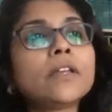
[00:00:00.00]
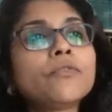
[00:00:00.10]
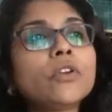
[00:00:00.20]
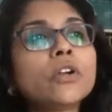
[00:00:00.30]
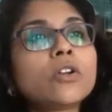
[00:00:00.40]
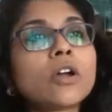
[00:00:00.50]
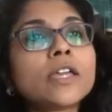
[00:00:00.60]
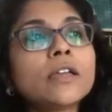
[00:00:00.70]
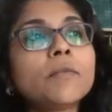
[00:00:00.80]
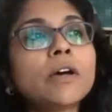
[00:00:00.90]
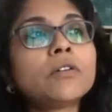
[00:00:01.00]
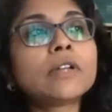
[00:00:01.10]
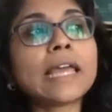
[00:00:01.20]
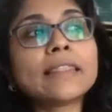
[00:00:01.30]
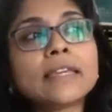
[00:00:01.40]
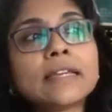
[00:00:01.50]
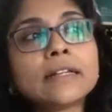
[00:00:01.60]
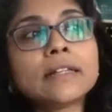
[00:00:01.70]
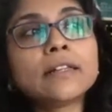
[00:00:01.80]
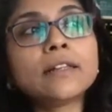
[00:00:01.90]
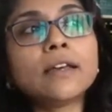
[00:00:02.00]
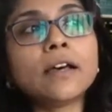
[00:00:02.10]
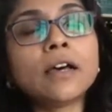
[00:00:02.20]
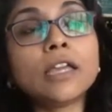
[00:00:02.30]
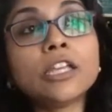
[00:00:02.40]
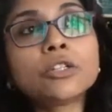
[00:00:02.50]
But if you are talking about ethical uh,